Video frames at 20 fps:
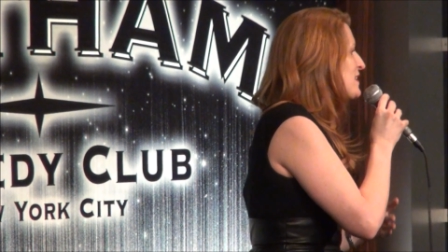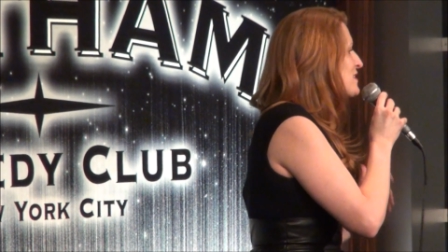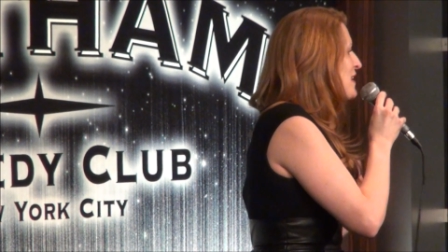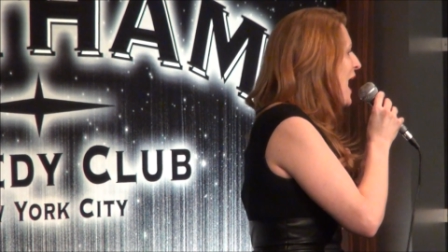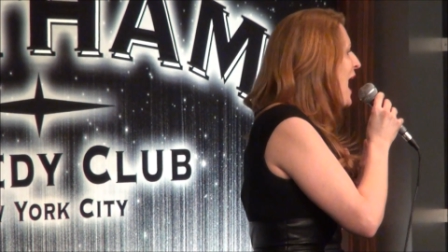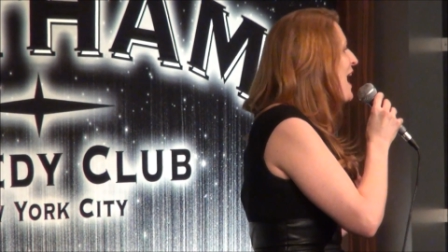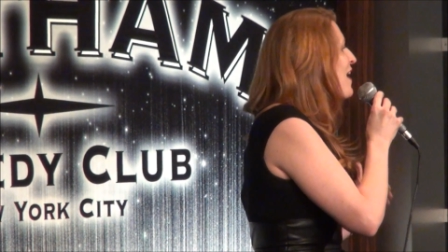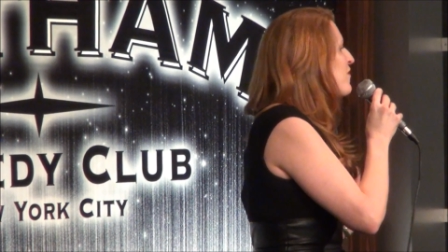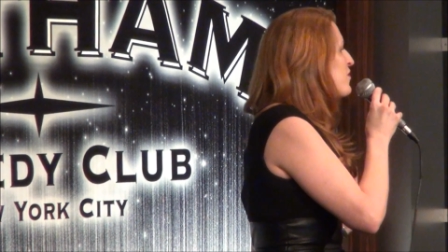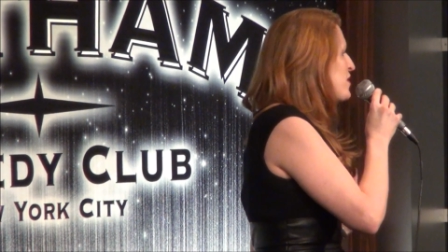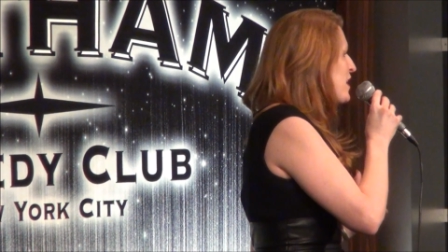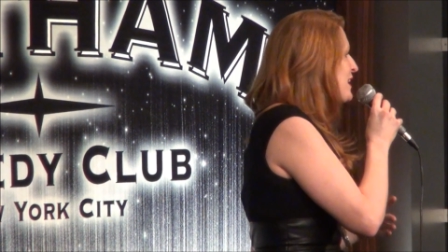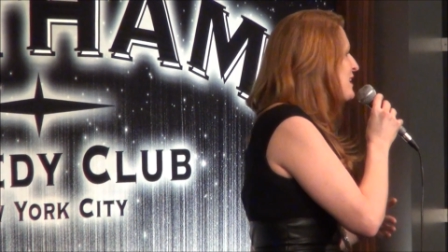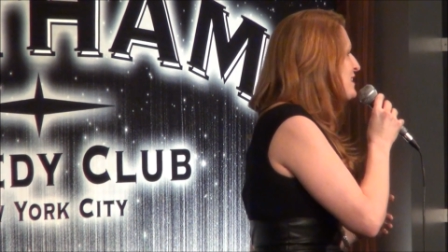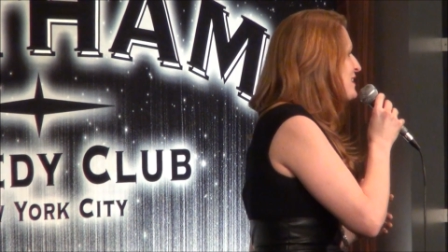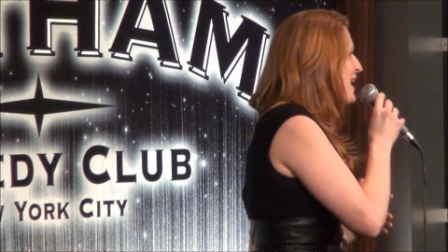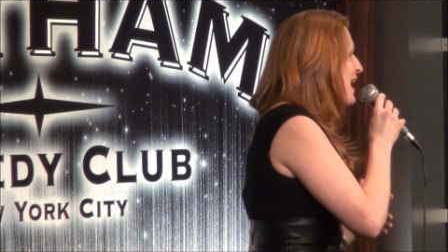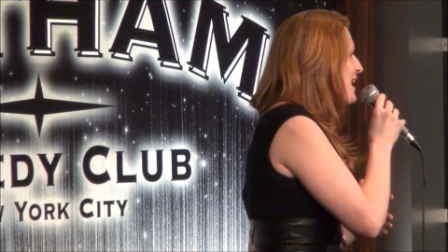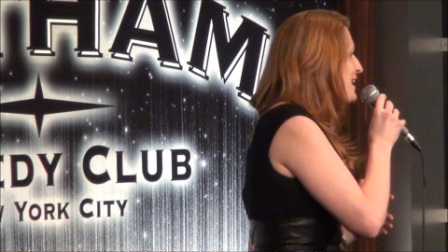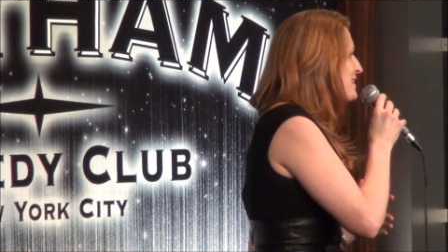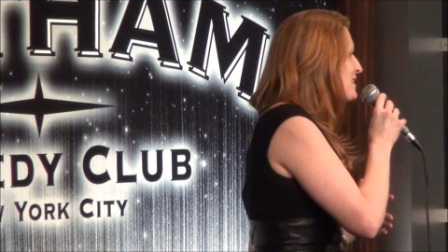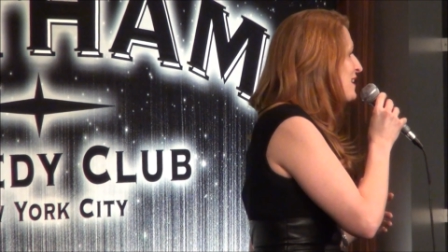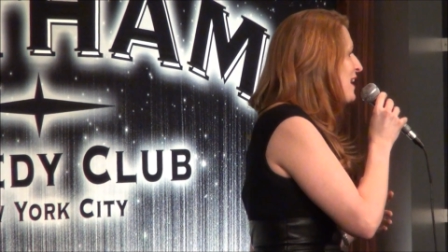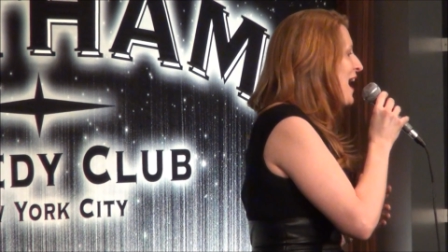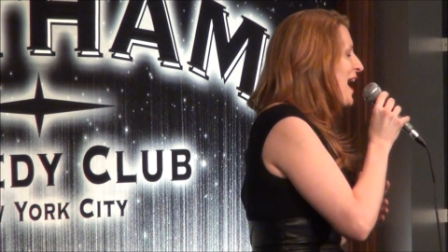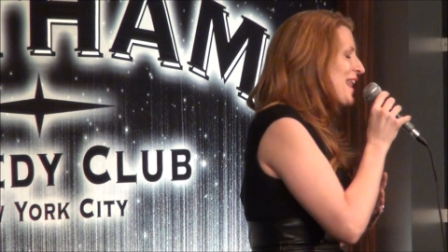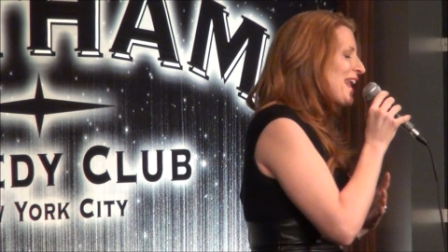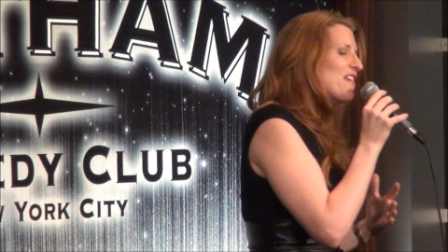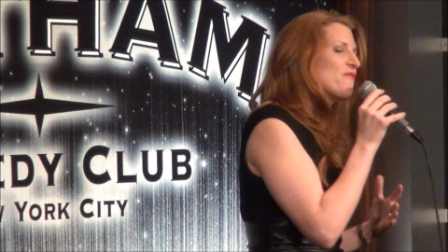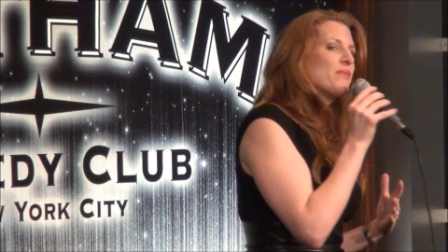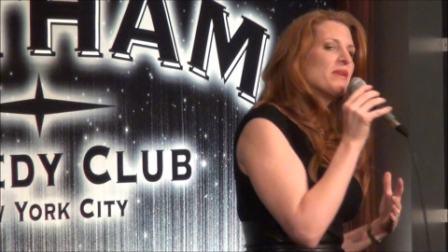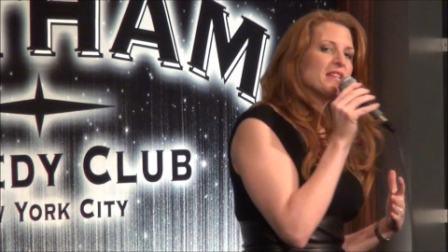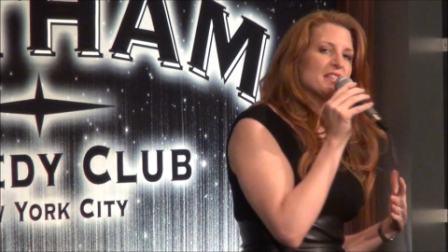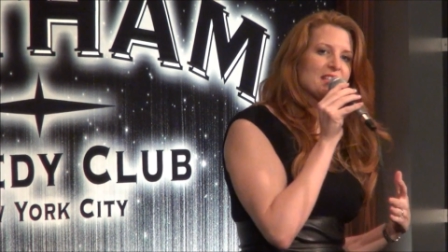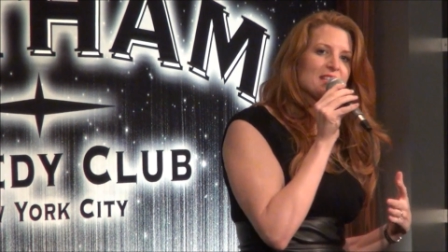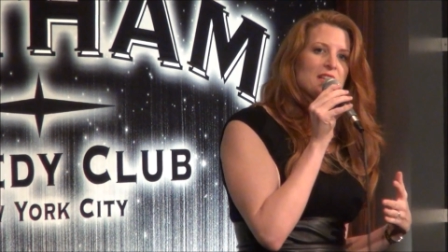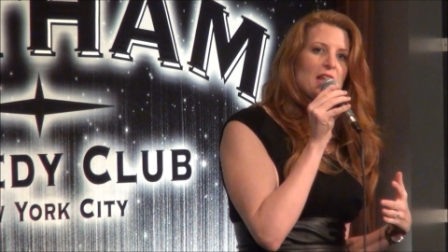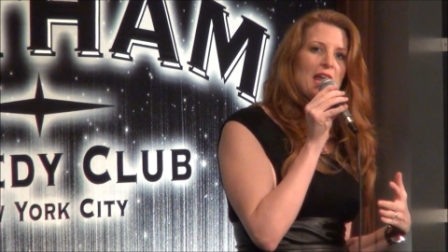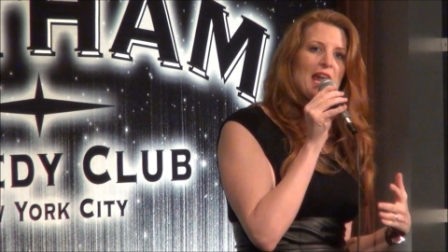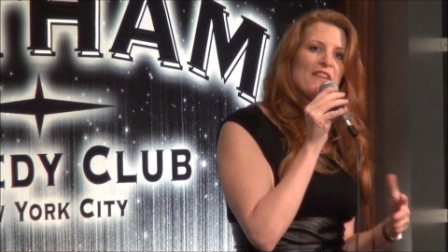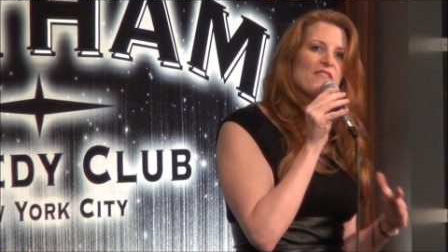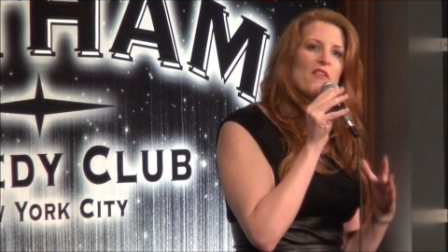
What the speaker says: is I have a nice ass and I've been a slut.